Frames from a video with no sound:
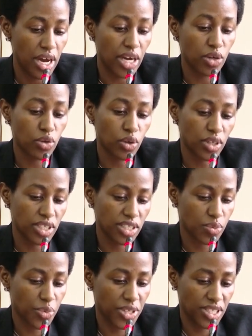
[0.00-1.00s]
and all
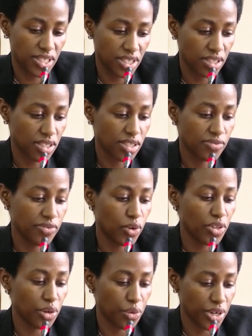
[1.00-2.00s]
its precincts
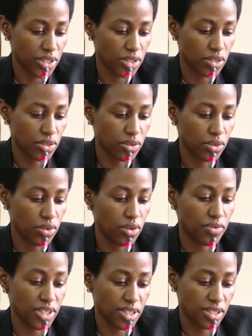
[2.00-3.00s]
for the rest
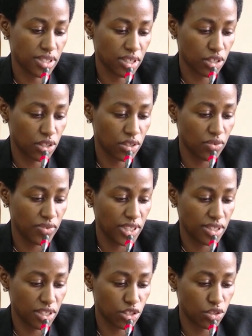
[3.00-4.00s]
of the
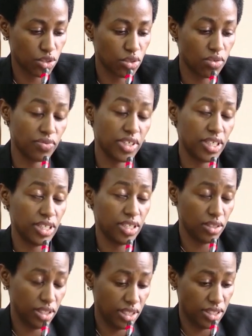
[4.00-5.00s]
session of this
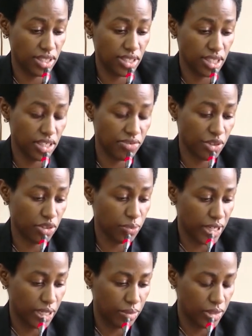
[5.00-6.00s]

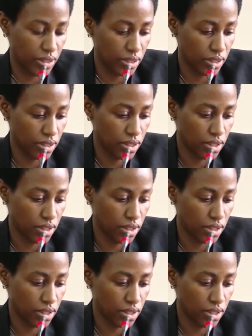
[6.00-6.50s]
11th Parliament.